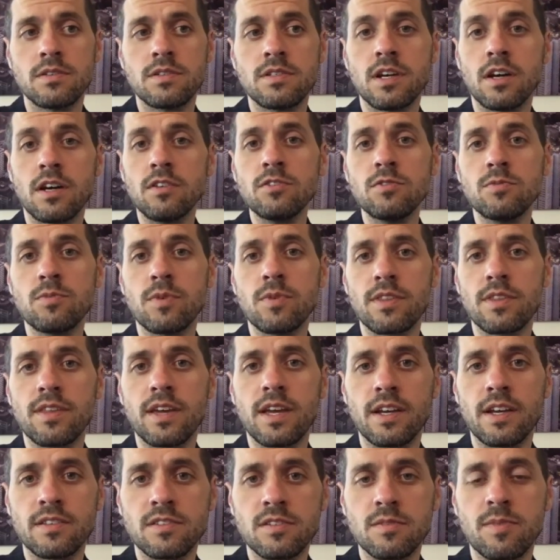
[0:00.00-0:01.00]
dealt with
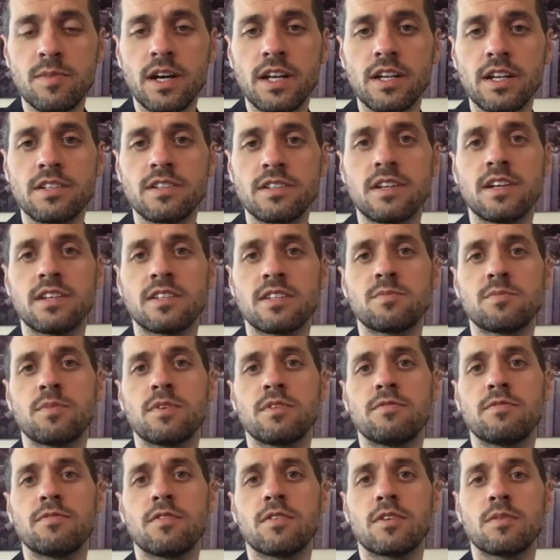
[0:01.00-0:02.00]
antibody tests
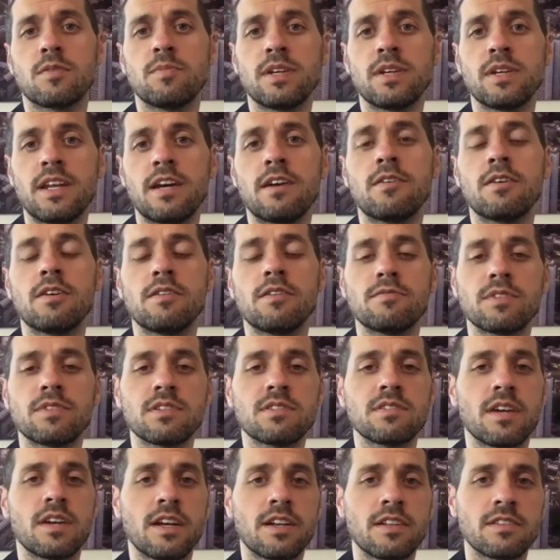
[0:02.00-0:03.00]
before, but now have
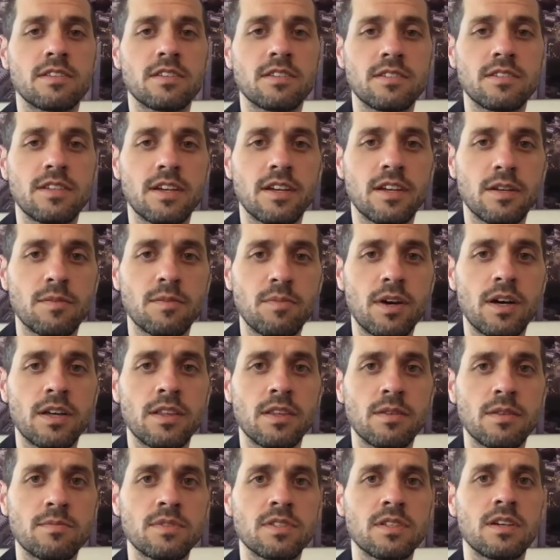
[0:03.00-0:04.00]
decided to take it
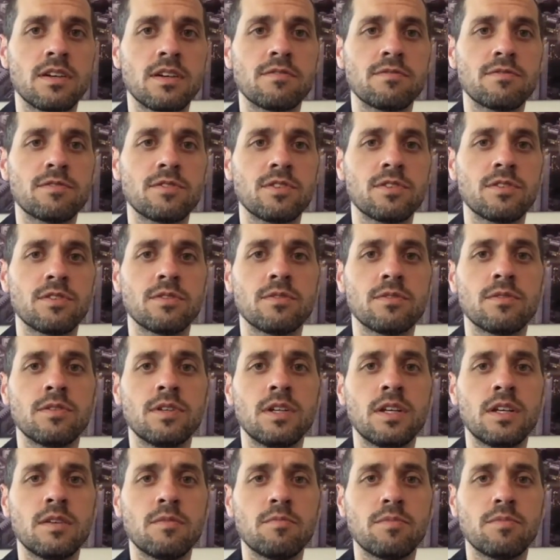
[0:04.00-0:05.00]
upon themselves to
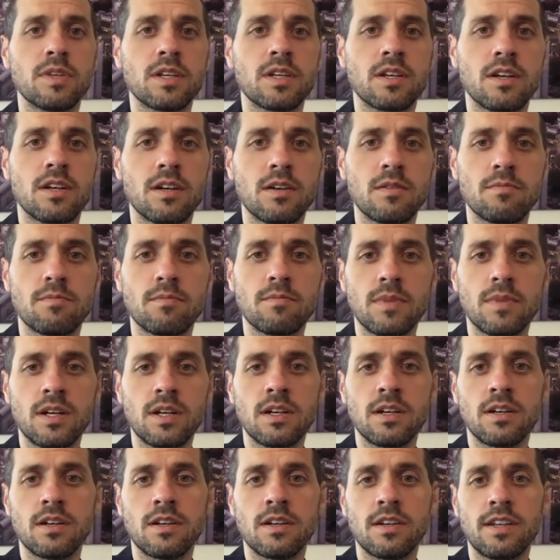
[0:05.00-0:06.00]
become
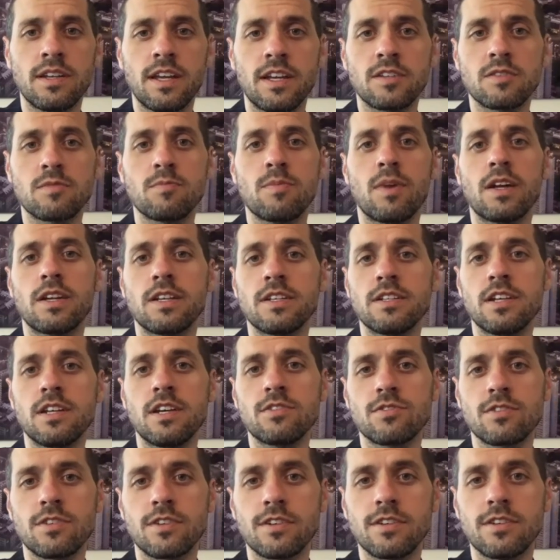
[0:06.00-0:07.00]
uh, an antibody
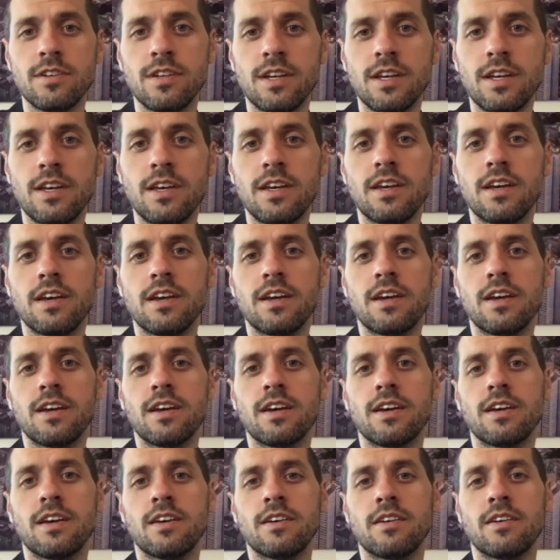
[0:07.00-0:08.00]
tester uh,
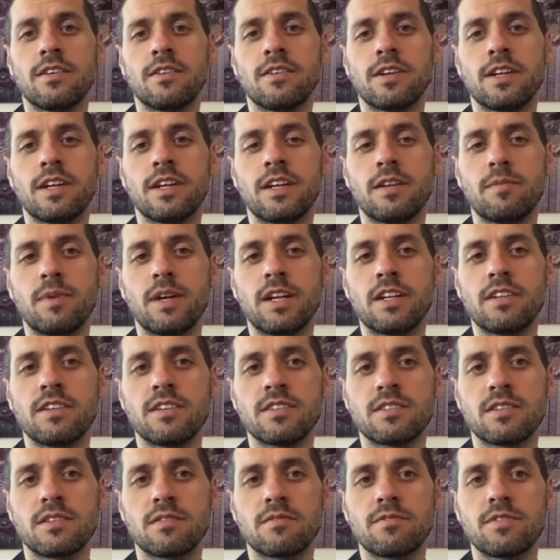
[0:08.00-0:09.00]
or an antibody
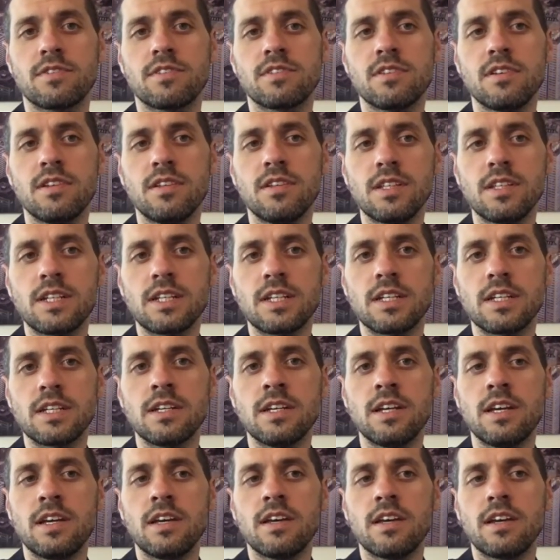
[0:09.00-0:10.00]
testing
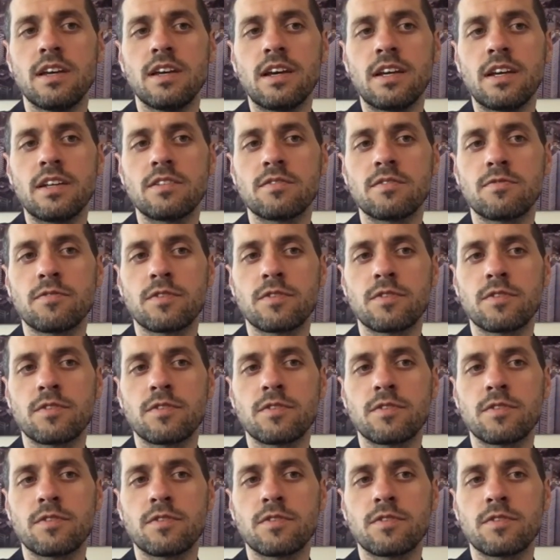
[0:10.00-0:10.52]
facility. And